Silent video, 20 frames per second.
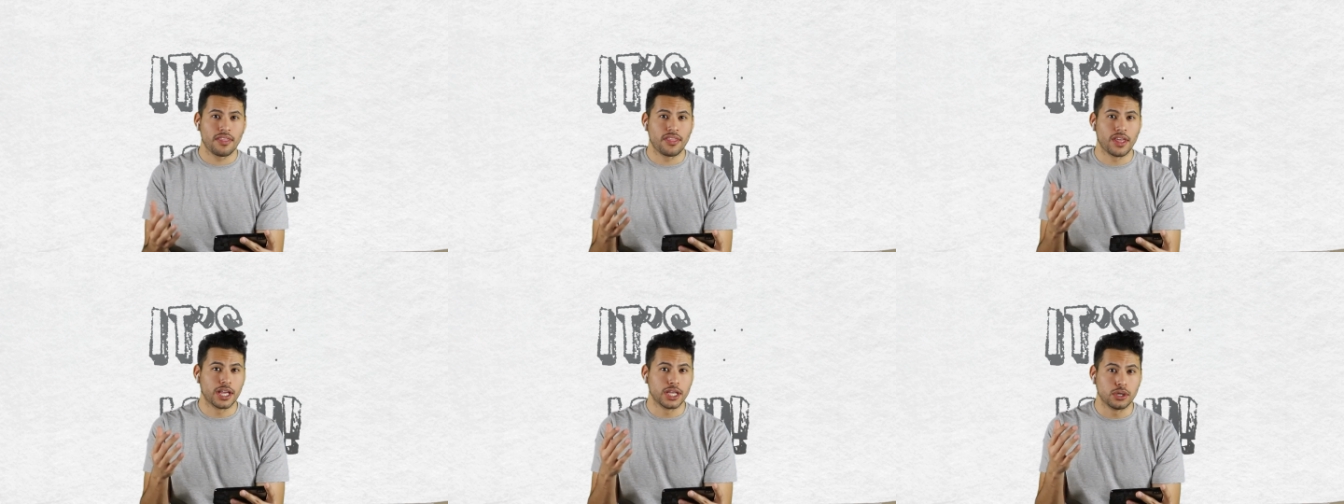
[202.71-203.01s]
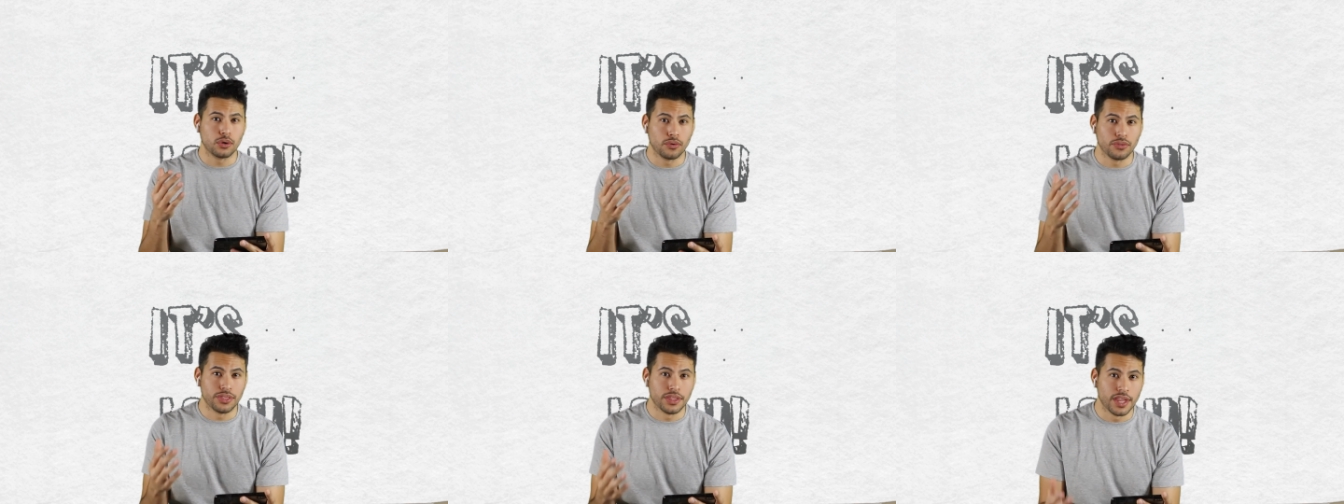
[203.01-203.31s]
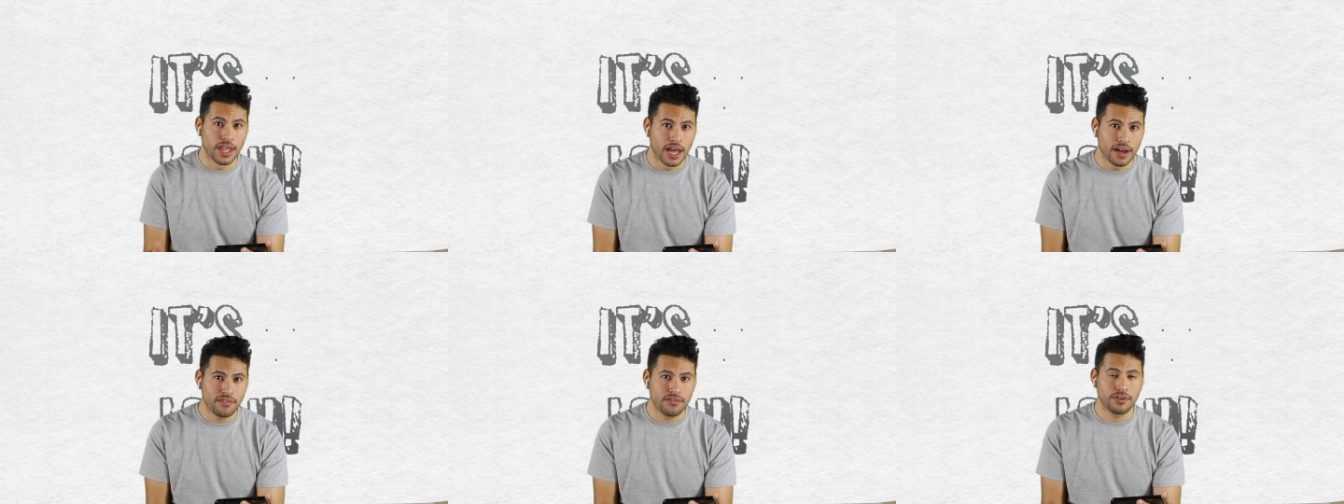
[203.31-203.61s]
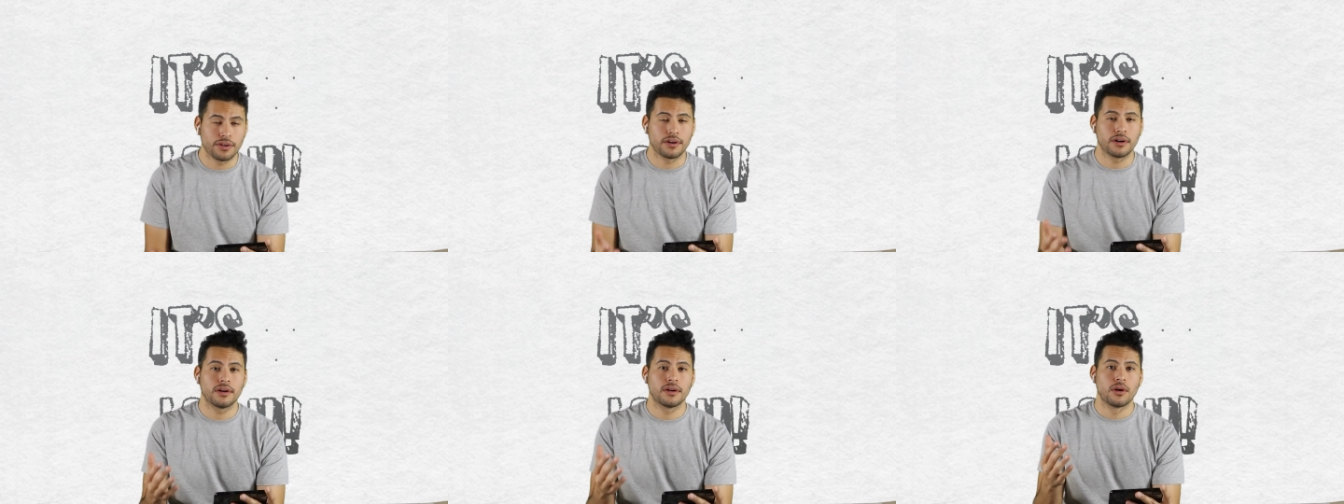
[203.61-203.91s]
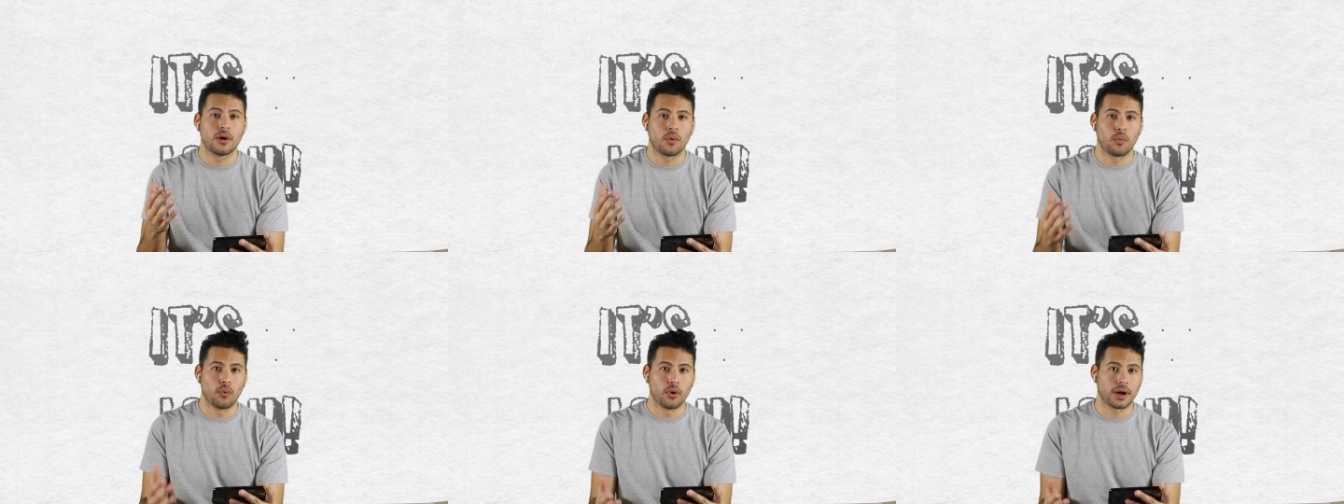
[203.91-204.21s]
then you'll never
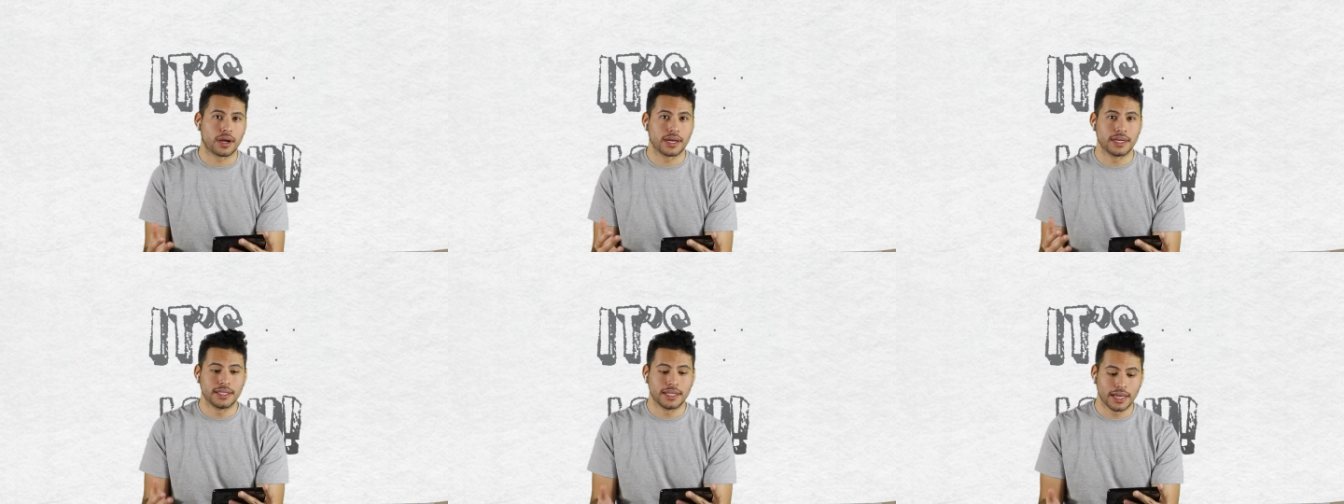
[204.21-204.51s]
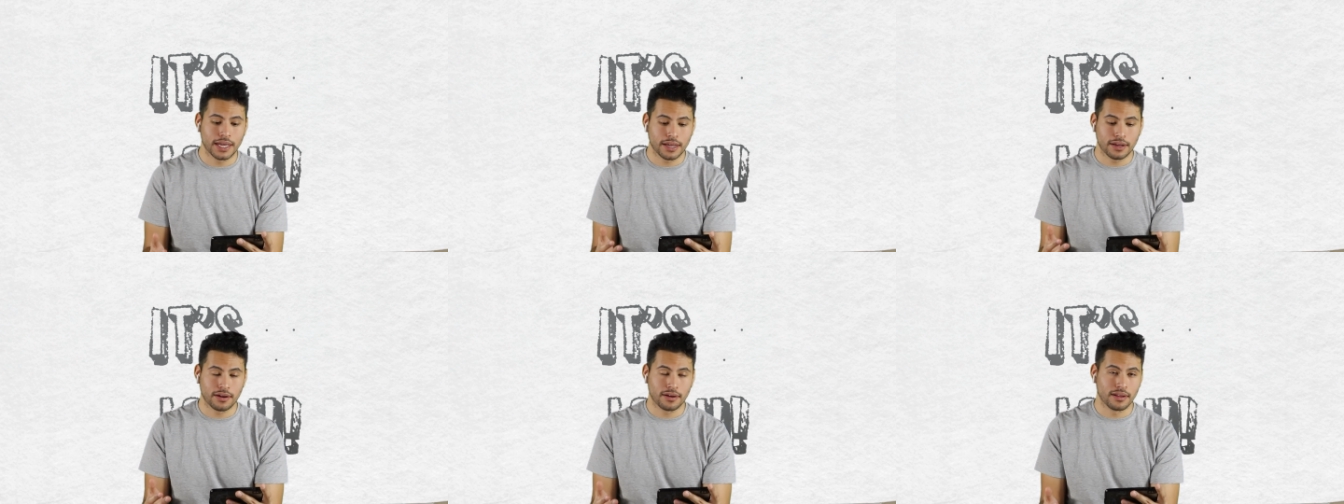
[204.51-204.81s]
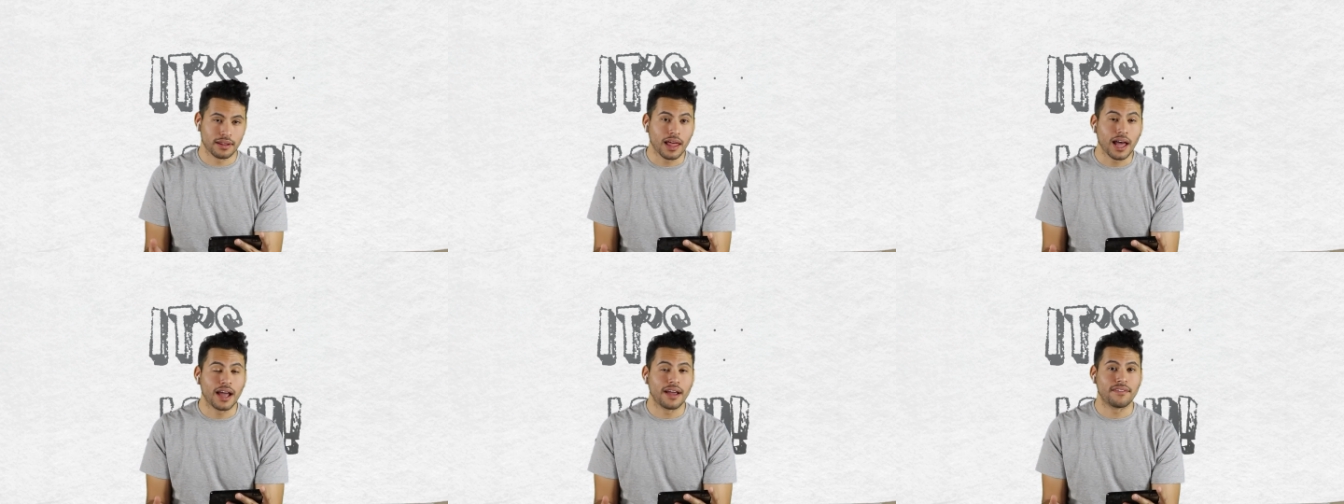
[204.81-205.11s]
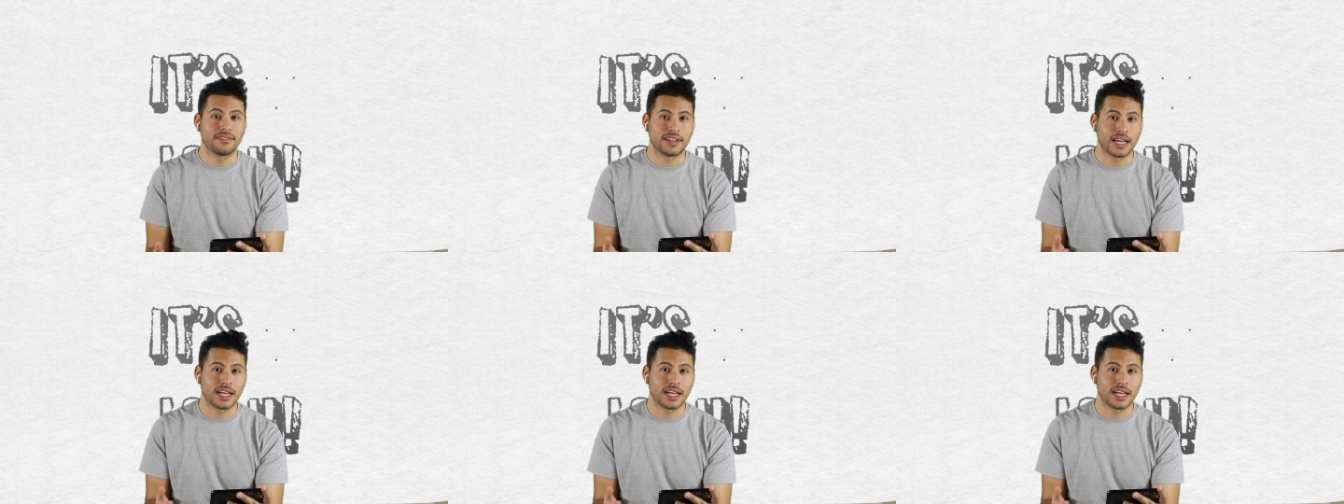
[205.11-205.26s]
work a day in your life.